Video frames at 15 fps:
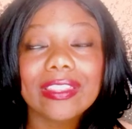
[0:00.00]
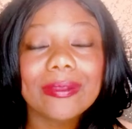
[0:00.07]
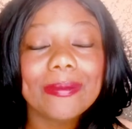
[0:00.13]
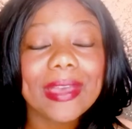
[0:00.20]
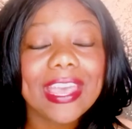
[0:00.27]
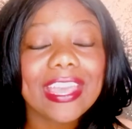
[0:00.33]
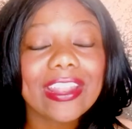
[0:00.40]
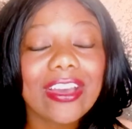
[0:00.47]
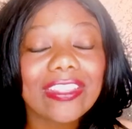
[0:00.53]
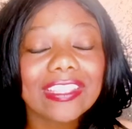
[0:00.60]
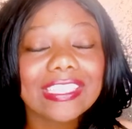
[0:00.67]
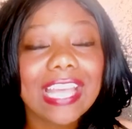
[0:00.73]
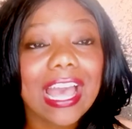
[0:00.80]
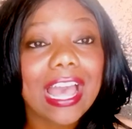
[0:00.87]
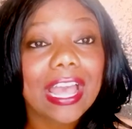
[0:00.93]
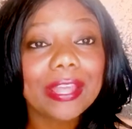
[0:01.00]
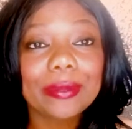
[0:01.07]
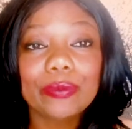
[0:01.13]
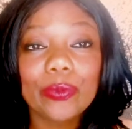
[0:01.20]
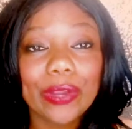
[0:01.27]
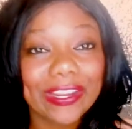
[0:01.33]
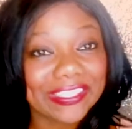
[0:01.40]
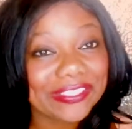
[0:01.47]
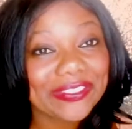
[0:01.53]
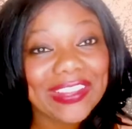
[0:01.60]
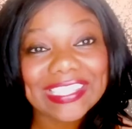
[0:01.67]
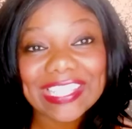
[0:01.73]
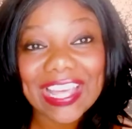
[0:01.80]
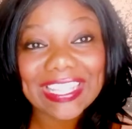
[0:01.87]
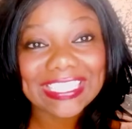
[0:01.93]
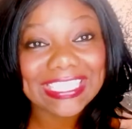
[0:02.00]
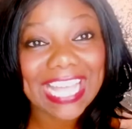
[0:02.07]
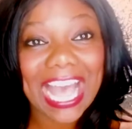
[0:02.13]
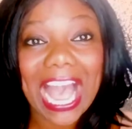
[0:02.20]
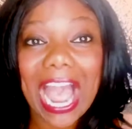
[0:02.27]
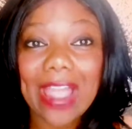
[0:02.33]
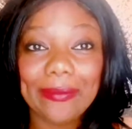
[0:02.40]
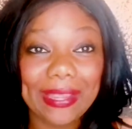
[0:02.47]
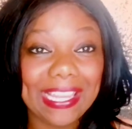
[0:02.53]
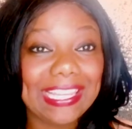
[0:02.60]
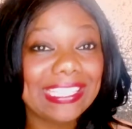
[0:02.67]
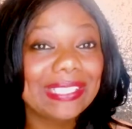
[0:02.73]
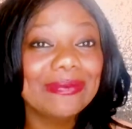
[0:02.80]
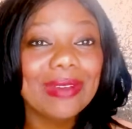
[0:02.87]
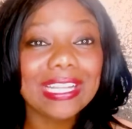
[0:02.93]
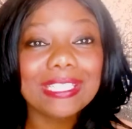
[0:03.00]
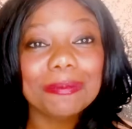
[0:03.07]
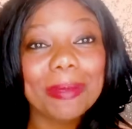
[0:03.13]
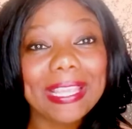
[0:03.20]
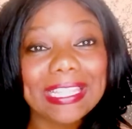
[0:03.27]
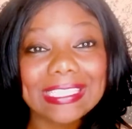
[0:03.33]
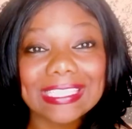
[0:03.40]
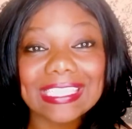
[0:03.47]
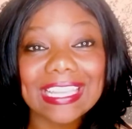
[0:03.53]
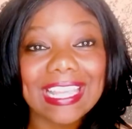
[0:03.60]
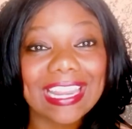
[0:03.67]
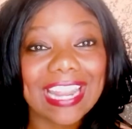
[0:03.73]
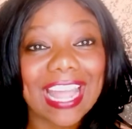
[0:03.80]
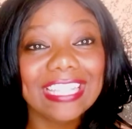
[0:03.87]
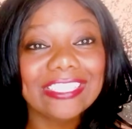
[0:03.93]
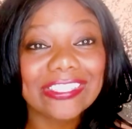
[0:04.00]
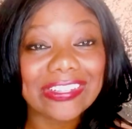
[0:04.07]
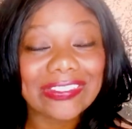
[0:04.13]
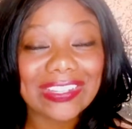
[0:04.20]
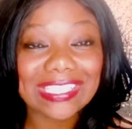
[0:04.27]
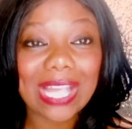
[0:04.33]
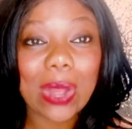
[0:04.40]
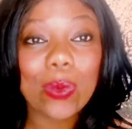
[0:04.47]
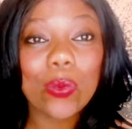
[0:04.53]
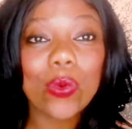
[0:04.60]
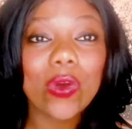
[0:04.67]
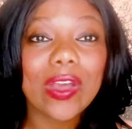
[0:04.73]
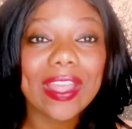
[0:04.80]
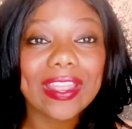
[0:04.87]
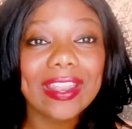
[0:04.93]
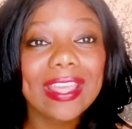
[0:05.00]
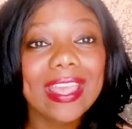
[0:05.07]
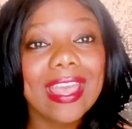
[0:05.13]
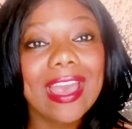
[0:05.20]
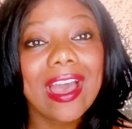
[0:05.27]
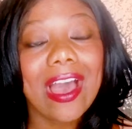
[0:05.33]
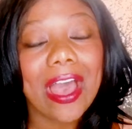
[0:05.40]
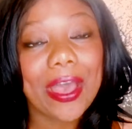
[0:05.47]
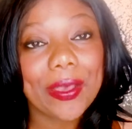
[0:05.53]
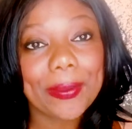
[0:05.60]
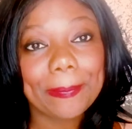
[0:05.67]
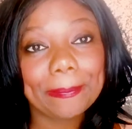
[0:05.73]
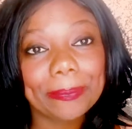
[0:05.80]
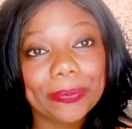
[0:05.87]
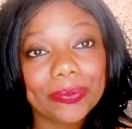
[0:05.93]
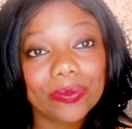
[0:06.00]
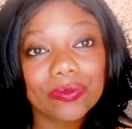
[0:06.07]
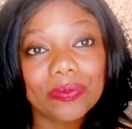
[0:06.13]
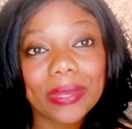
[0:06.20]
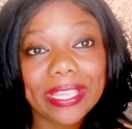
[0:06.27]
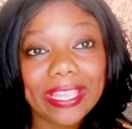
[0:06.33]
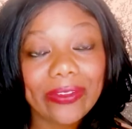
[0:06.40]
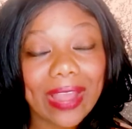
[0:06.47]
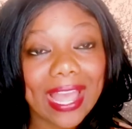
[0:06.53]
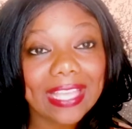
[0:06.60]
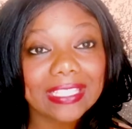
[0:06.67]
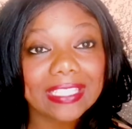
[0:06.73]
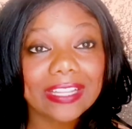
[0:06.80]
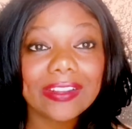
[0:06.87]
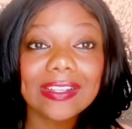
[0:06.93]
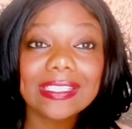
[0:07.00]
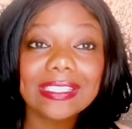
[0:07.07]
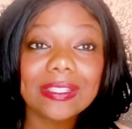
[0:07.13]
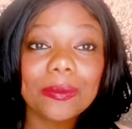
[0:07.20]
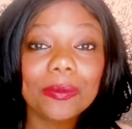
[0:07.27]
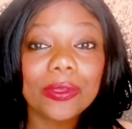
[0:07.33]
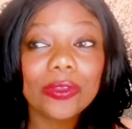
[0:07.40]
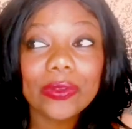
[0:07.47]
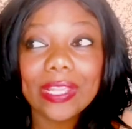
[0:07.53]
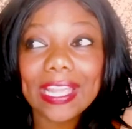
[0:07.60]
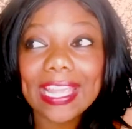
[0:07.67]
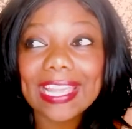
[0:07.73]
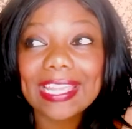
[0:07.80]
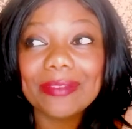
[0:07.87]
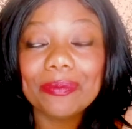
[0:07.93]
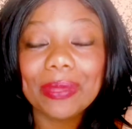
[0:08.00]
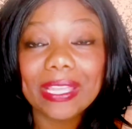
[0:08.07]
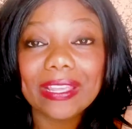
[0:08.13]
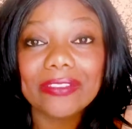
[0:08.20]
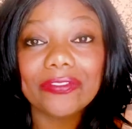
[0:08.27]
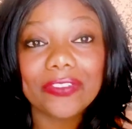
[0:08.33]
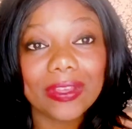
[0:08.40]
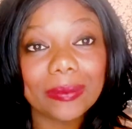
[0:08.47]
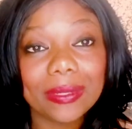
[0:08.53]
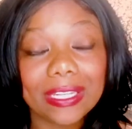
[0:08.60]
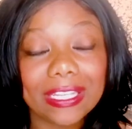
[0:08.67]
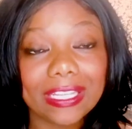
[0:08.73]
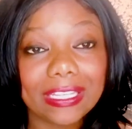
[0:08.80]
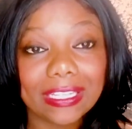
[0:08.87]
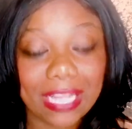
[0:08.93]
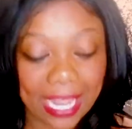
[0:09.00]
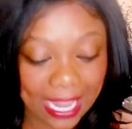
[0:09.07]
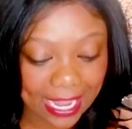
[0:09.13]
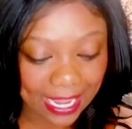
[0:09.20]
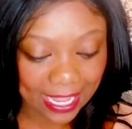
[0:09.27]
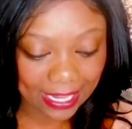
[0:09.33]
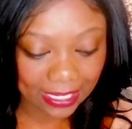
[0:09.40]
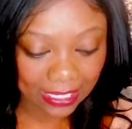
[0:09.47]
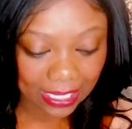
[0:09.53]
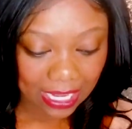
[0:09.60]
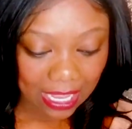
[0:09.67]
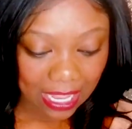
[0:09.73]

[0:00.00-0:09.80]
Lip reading: the bed all the time, wear sweats all the time, eat as much pizza and ice cream as I want. But you guys, there is a beauty in being feminine. And